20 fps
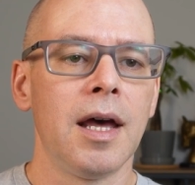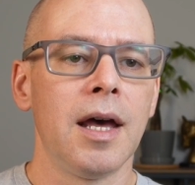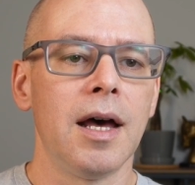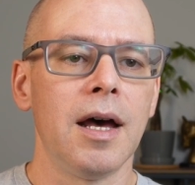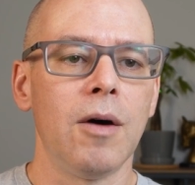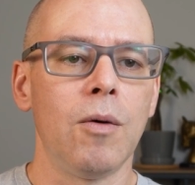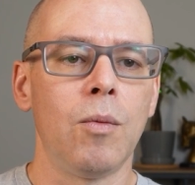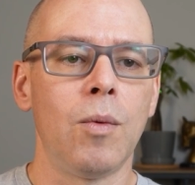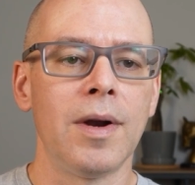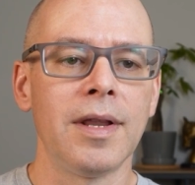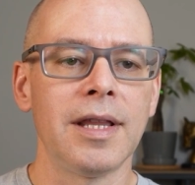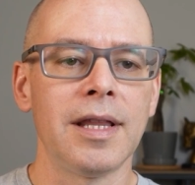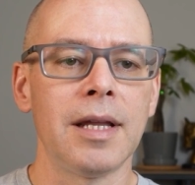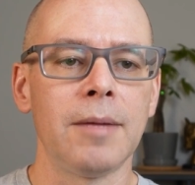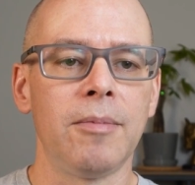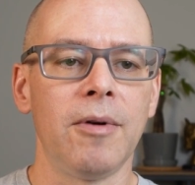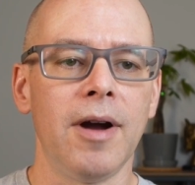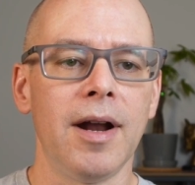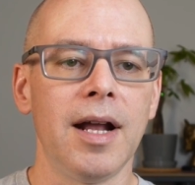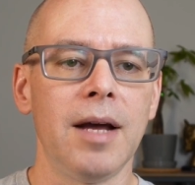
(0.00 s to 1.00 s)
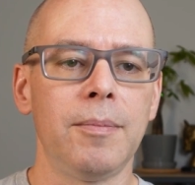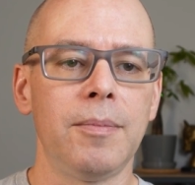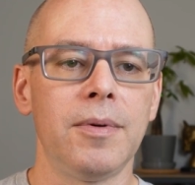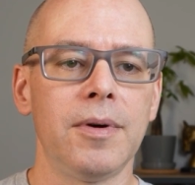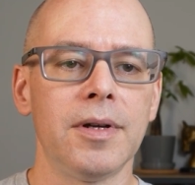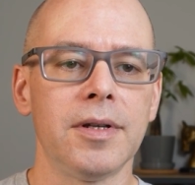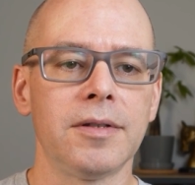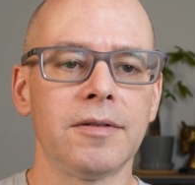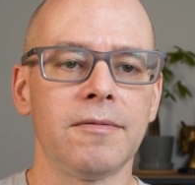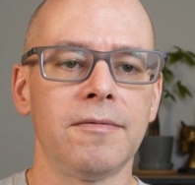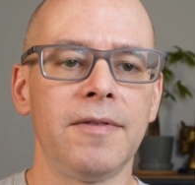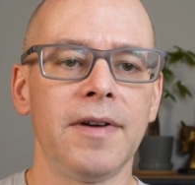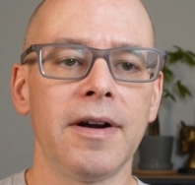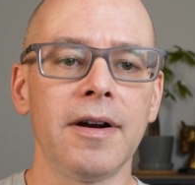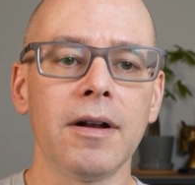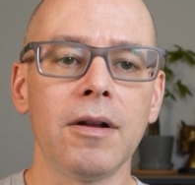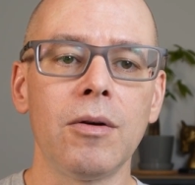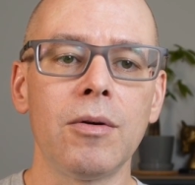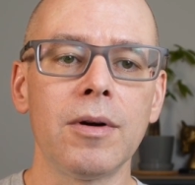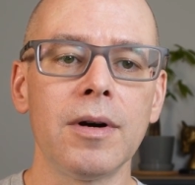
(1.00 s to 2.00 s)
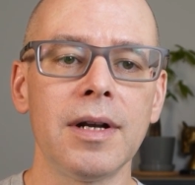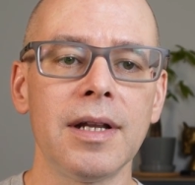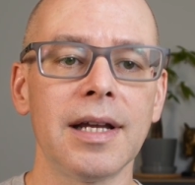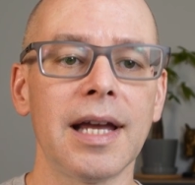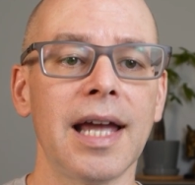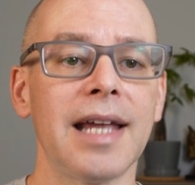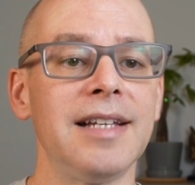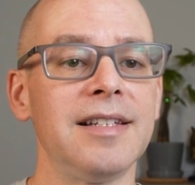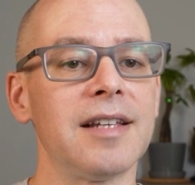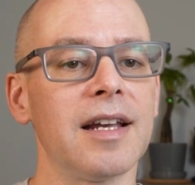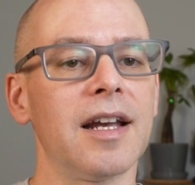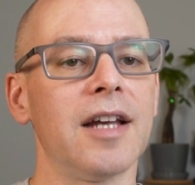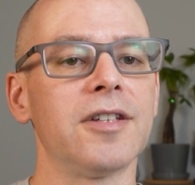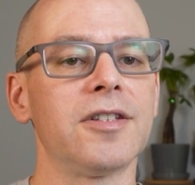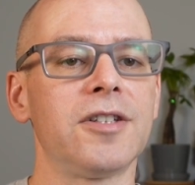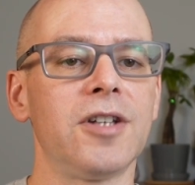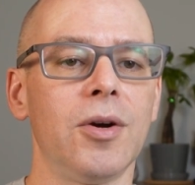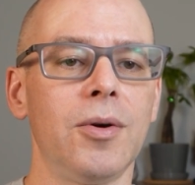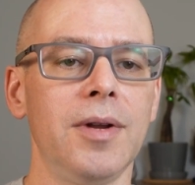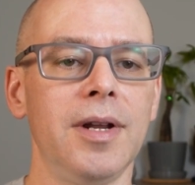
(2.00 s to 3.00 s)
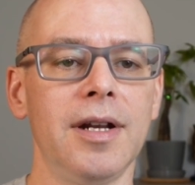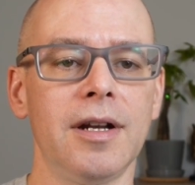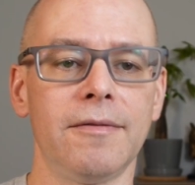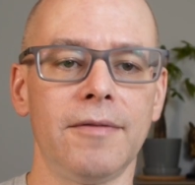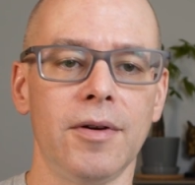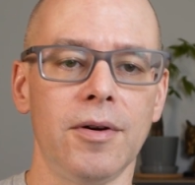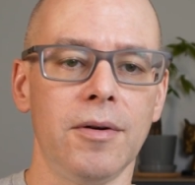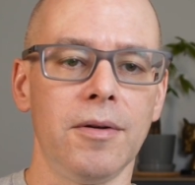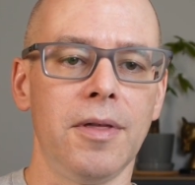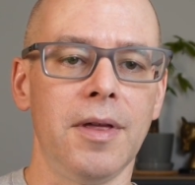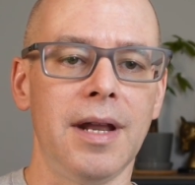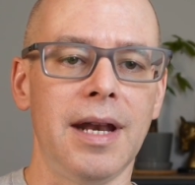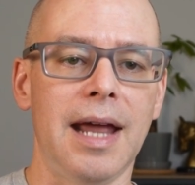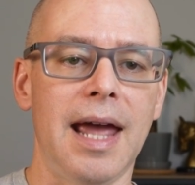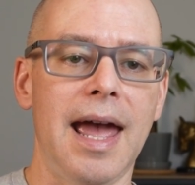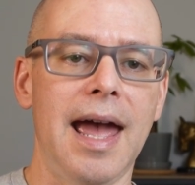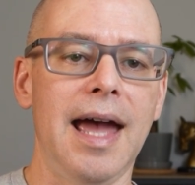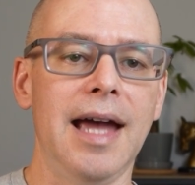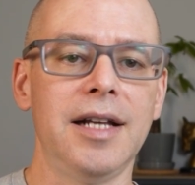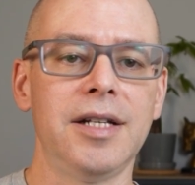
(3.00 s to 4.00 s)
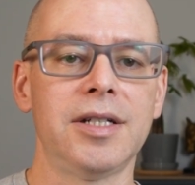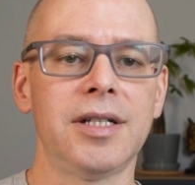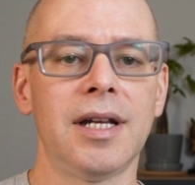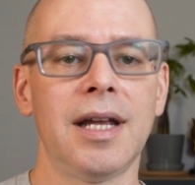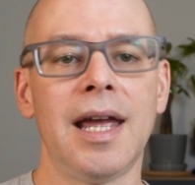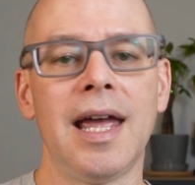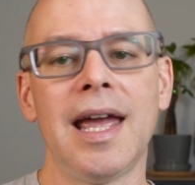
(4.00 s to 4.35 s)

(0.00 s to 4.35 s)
One that they brought up was Verilorn. He's a custodian of earth and ash.